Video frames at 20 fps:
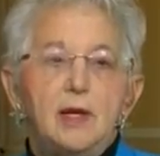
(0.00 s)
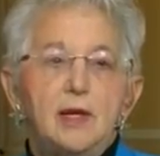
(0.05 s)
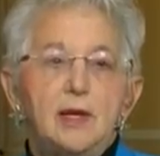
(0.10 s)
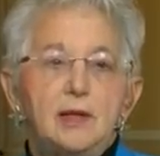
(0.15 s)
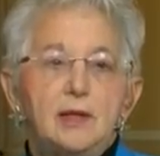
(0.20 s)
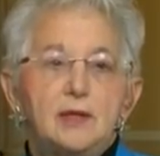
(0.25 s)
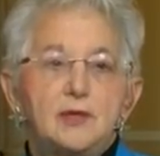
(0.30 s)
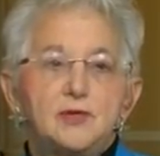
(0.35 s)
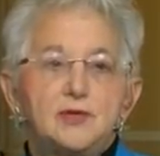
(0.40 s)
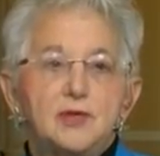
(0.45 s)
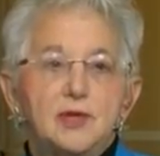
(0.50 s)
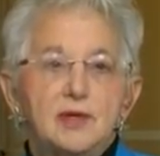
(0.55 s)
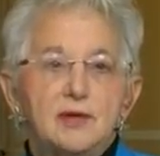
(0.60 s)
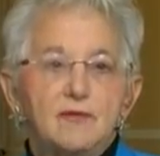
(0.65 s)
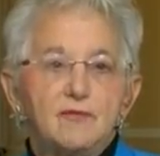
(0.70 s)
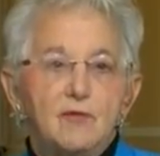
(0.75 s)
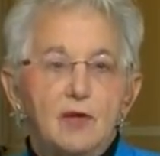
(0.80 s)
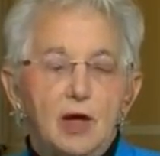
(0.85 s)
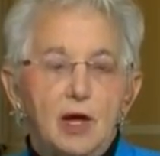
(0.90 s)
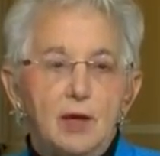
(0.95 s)
It is the
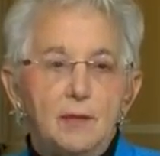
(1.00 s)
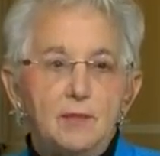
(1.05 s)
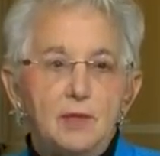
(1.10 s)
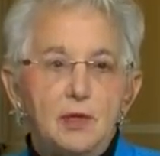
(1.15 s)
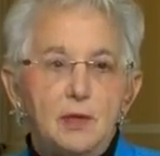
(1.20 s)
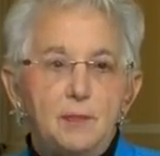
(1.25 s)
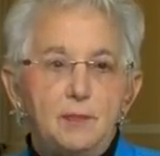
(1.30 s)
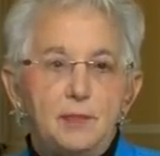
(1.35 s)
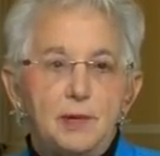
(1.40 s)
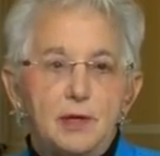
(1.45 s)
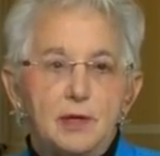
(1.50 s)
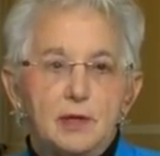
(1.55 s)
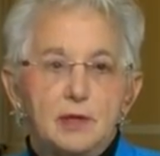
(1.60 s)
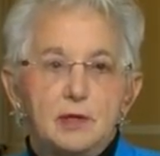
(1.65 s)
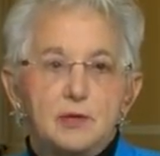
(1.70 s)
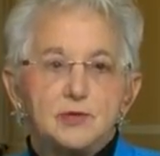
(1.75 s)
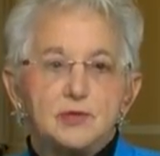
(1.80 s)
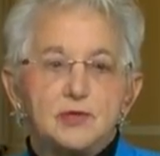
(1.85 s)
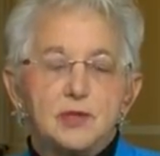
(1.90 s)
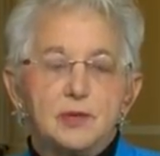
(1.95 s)
involvement of
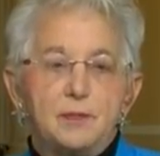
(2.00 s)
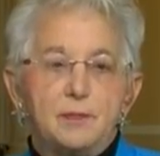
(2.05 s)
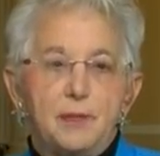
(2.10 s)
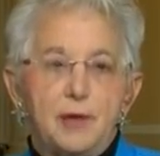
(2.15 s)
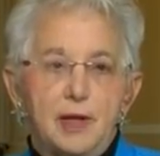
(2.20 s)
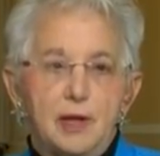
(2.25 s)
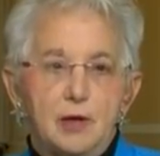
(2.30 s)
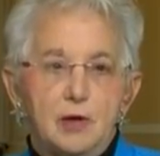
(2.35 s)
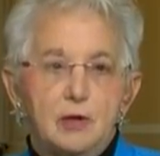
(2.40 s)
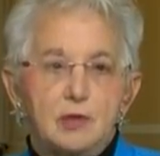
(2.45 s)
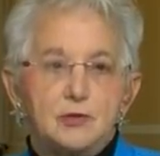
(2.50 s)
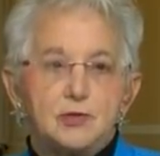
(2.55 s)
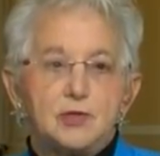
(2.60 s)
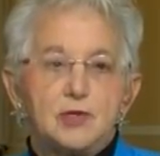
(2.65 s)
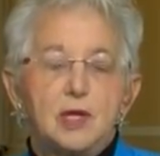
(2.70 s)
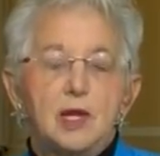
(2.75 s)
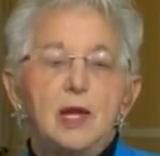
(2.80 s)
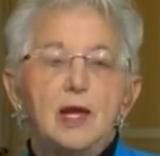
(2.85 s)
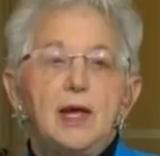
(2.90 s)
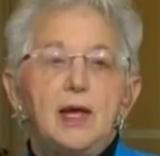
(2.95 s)
parents and parents
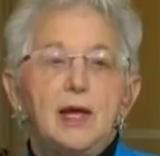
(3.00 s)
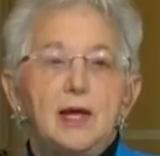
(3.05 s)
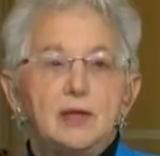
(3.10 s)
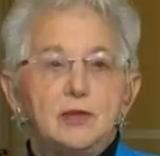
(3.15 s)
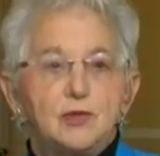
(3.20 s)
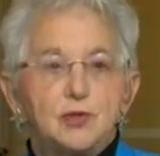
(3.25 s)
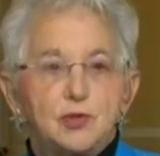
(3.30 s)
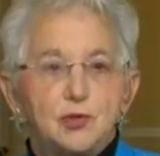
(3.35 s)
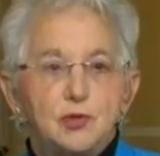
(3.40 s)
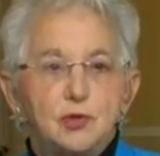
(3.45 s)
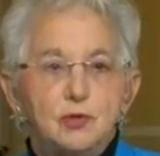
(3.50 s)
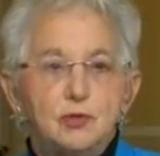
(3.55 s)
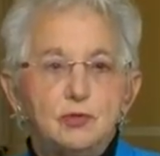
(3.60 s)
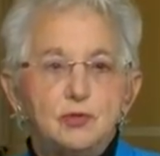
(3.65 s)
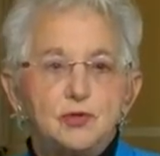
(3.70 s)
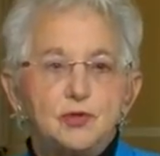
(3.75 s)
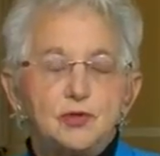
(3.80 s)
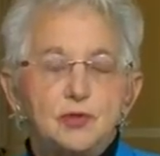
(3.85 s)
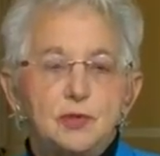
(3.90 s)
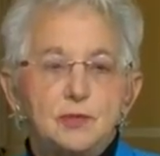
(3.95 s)
and
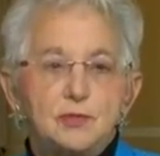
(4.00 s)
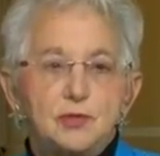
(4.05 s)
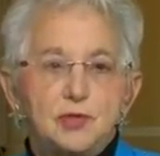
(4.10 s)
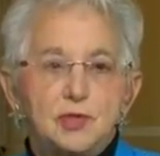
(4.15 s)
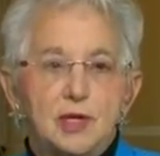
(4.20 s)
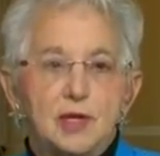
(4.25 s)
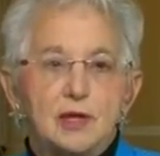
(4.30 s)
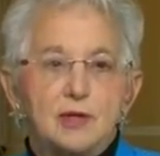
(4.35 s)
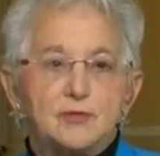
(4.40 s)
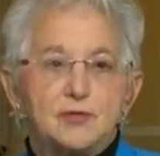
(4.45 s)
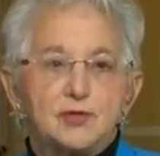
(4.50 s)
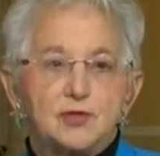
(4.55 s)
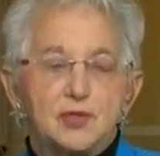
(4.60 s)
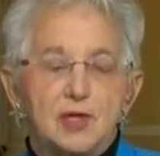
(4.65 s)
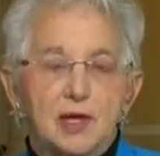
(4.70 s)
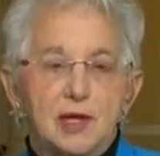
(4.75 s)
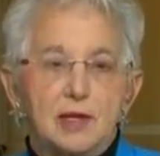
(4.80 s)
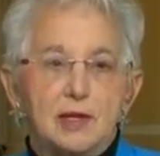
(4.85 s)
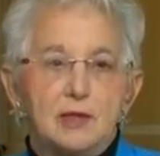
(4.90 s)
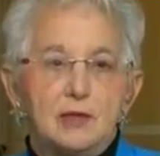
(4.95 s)
students themselves
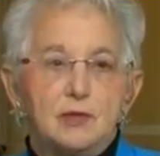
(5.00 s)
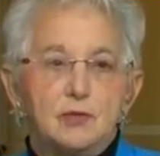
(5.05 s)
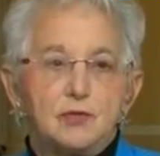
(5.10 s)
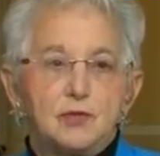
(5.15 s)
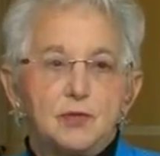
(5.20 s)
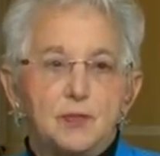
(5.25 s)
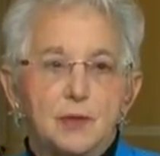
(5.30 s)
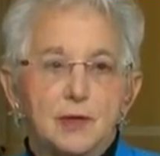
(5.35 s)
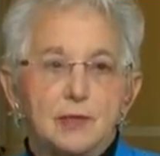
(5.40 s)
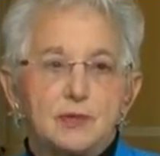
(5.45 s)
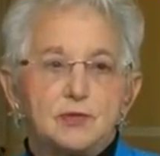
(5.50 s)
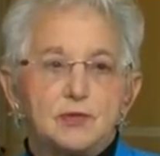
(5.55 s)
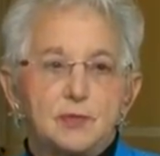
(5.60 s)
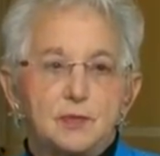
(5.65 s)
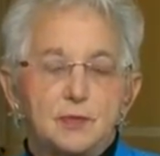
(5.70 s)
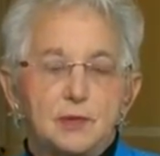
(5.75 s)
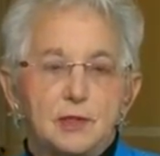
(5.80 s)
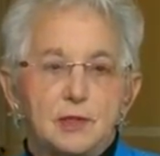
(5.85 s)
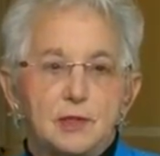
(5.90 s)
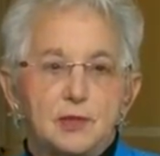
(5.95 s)
taking the
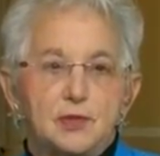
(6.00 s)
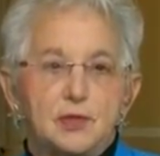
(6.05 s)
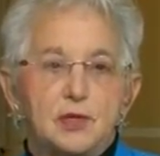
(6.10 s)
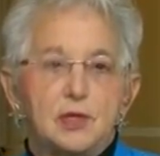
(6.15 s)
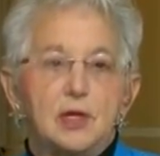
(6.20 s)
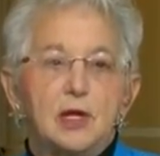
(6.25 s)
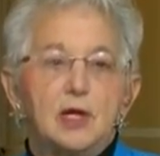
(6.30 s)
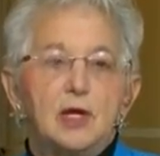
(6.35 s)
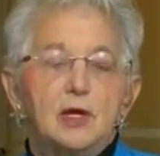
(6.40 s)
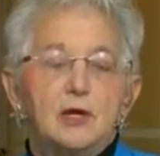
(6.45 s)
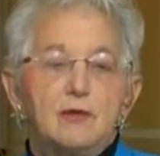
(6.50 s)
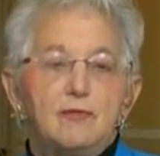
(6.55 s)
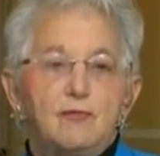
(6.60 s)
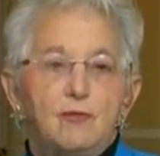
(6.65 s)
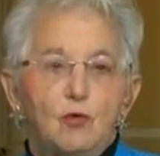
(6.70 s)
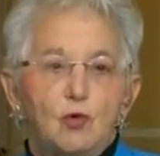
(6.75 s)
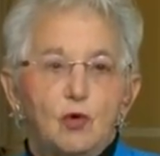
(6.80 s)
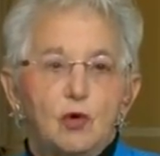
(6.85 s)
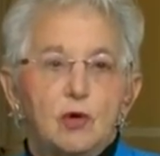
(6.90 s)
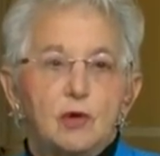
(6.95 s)
responsibility
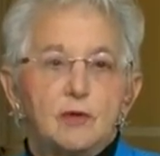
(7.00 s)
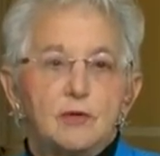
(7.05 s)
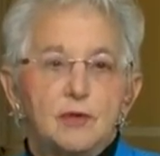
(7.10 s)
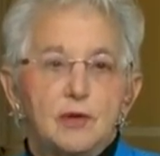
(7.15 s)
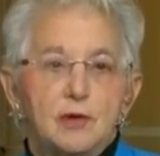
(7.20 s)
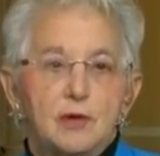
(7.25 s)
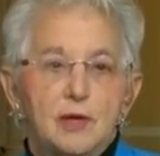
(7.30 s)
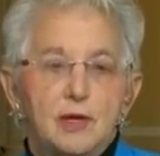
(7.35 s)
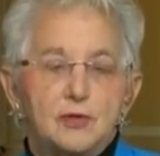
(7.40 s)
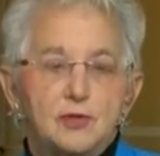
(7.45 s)
for their